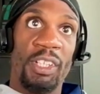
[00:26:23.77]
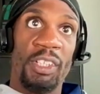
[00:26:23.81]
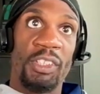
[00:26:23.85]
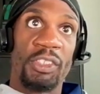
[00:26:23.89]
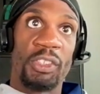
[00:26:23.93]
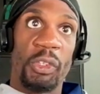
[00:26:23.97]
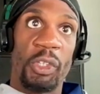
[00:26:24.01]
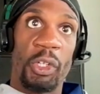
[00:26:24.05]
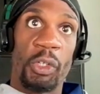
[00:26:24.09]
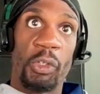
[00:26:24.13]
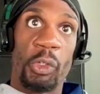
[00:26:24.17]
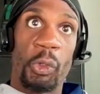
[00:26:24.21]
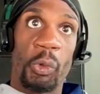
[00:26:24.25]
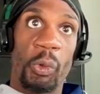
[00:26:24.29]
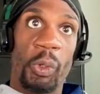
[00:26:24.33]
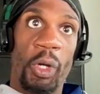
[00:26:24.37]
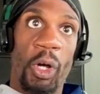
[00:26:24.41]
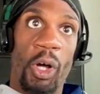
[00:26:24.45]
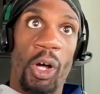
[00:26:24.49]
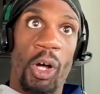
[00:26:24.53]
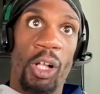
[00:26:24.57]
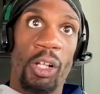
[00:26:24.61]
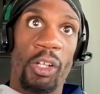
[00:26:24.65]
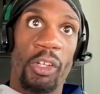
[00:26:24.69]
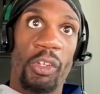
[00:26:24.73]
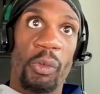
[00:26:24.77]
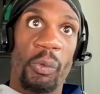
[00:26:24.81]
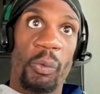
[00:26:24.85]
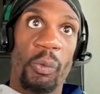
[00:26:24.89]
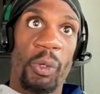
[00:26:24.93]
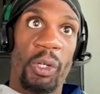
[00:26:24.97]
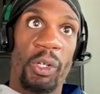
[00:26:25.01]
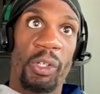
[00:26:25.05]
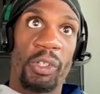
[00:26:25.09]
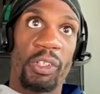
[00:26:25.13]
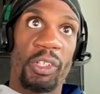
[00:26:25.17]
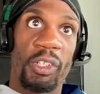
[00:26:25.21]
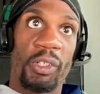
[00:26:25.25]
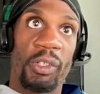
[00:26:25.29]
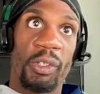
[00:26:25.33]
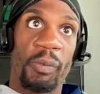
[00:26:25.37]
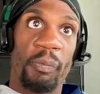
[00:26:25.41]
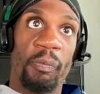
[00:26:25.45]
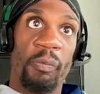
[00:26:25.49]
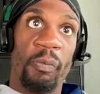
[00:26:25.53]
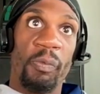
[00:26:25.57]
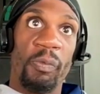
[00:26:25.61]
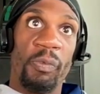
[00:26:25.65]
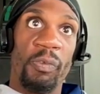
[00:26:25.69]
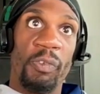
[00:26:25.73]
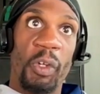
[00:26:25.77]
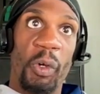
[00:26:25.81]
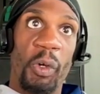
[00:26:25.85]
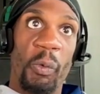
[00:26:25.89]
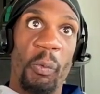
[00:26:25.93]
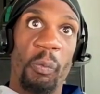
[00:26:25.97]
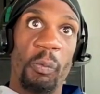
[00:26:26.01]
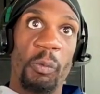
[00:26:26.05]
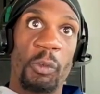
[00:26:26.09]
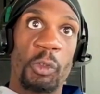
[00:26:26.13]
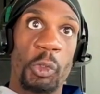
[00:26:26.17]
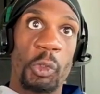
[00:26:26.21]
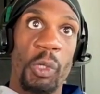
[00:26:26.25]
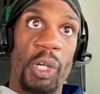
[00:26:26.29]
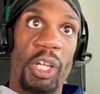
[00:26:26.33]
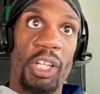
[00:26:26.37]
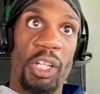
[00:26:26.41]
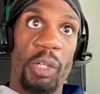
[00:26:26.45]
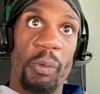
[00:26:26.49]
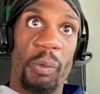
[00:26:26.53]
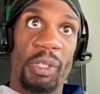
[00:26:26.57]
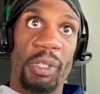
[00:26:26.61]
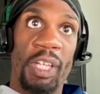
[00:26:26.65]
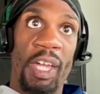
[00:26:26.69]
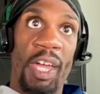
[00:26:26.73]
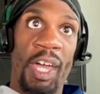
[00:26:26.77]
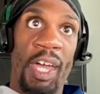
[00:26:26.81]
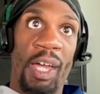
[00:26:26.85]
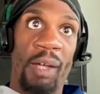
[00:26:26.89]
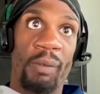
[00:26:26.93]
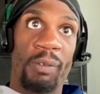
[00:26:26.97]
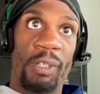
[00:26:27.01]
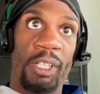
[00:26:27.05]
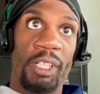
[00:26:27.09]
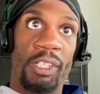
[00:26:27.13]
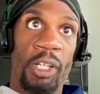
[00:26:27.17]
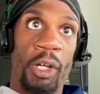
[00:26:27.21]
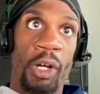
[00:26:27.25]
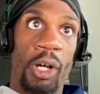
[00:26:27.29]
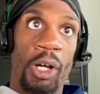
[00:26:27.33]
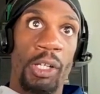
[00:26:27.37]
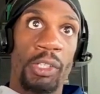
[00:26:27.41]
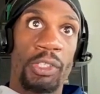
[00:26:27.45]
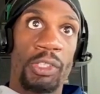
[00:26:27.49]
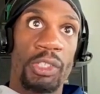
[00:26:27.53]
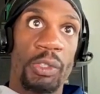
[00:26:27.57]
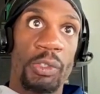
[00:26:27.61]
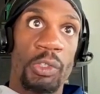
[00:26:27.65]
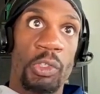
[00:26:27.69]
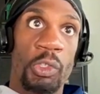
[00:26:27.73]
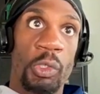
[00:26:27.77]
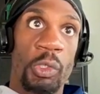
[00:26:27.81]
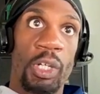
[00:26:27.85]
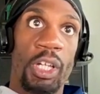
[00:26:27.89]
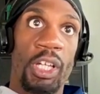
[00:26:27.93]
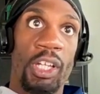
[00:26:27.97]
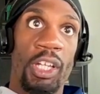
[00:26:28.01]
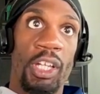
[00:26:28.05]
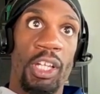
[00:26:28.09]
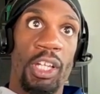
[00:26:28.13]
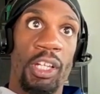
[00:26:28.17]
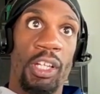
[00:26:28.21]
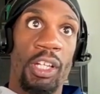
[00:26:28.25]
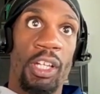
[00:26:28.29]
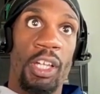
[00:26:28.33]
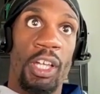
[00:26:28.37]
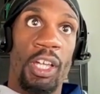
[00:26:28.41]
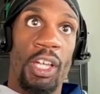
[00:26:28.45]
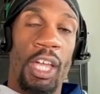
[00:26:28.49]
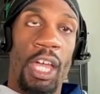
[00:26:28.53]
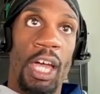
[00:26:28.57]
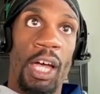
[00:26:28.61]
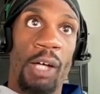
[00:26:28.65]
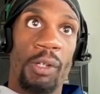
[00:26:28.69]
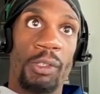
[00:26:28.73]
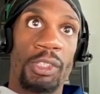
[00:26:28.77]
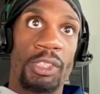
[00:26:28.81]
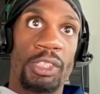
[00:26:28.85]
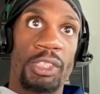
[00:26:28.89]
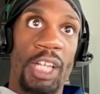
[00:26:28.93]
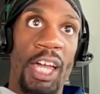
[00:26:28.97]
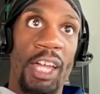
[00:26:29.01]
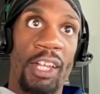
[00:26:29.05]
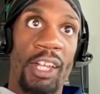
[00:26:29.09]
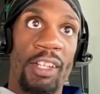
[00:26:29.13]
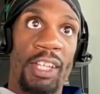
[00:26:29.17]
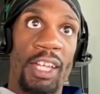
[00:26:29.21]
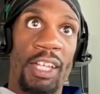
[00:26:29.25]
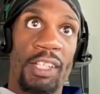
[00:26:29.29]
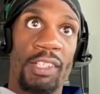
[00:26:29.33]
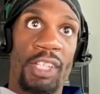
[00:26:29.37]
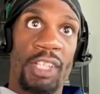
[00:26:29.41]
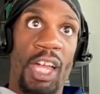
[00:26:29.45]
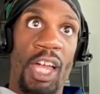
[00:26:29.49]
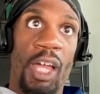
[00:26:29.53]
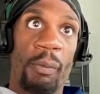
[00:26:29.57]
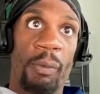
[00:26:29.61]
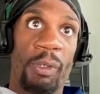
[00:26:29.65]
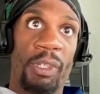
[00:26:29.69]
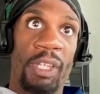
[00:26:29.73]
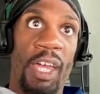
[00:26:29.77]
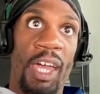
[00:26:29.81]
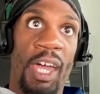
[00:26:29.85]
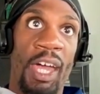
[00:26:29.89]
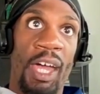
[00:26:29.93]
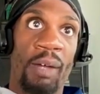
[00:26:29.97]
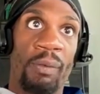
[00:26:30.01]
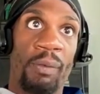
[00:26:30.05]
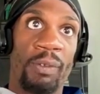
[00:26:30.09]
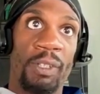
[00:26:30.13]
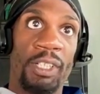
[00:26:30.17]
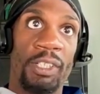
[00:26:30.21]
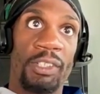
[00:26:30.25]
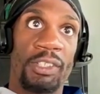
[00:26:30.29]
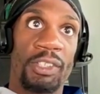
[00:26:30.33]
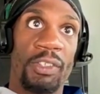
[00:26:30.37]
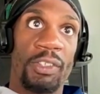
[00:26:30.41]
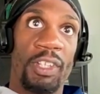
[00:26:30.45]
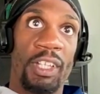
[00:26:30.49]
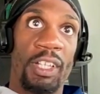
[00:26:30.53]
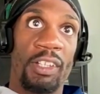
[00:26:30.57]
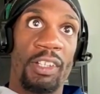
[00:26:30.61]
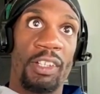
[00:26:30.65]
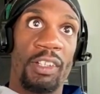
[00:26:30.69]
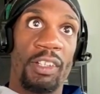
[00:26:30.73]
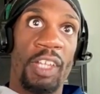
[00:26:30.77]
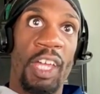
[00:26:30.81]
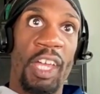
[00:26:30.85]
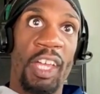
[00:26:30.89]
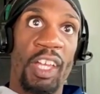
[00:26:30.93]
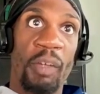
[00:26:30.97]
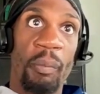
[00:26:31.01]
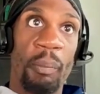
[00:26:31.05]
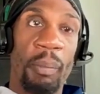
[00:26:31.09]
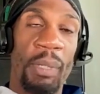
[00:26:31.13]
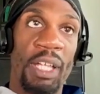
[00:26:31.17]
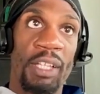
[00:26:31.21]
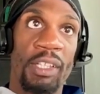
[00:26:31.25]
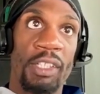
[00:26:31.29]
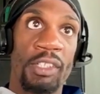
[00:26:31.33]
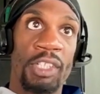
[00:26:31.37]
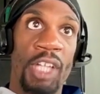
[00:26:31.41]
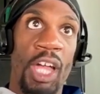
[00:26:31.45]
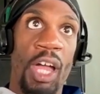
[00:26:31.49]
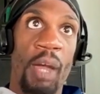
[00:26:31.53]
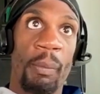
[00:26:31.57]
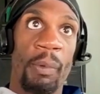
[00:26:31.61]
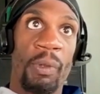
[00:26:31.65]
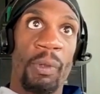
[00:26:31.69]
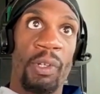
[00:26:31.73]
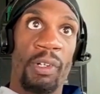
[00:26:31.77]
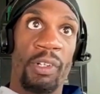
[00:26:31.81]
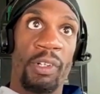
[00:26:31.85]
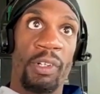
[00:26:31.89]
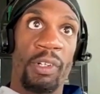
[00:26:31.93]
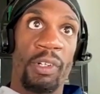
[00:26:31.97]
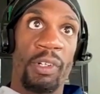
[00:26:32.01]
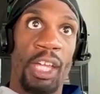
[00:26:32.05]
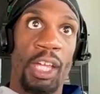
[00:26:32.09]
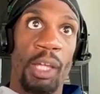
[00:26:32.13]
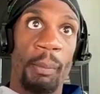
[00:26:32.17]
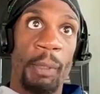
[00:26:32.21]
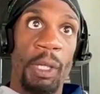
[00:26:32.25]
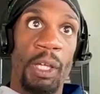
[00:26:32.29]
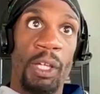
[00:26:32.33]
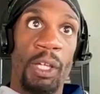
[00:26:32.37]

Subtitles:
So they're doing all of the work. They're training with the athlete. They're also training outside of that time with the athlete so that they can be at the top of their game.